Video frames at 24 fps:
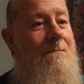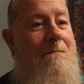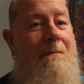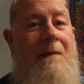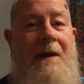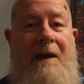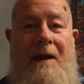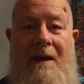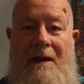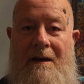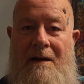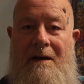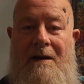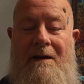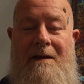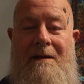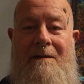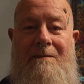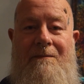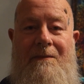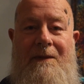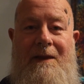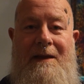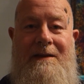meal
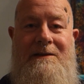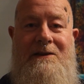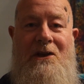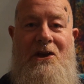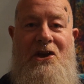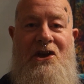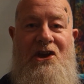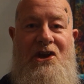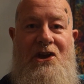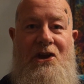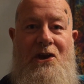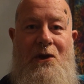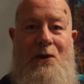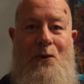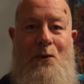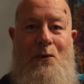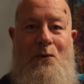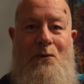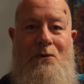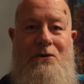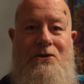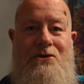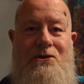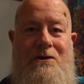is a
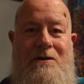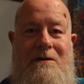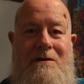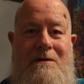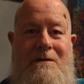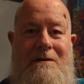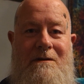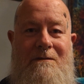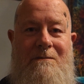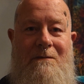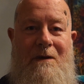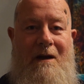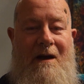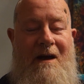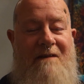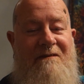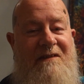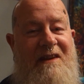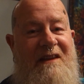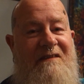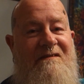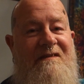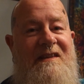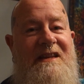huge, well, I
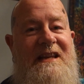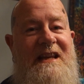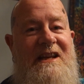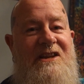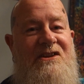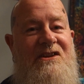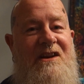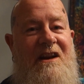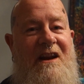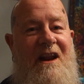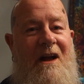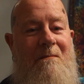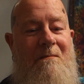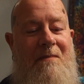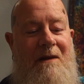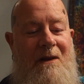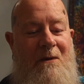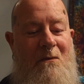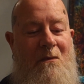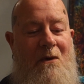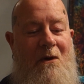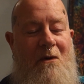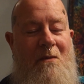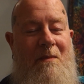mean, dished it up, but
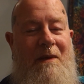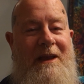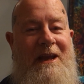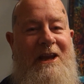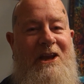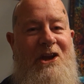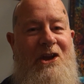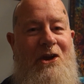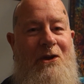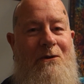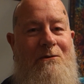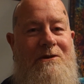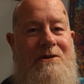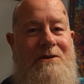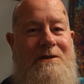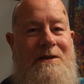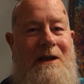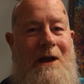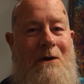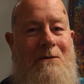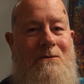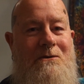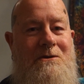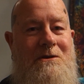it will be huge, I
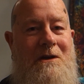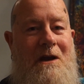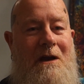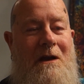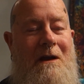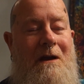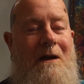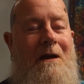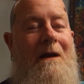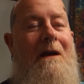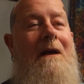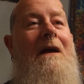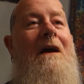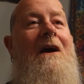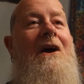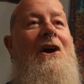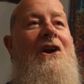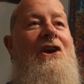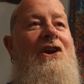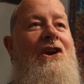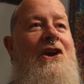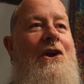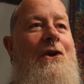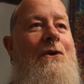tells you, a
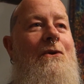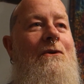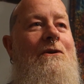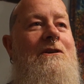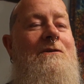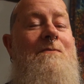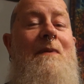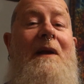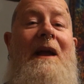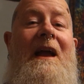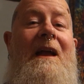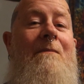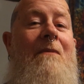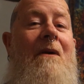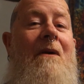huge spaghetti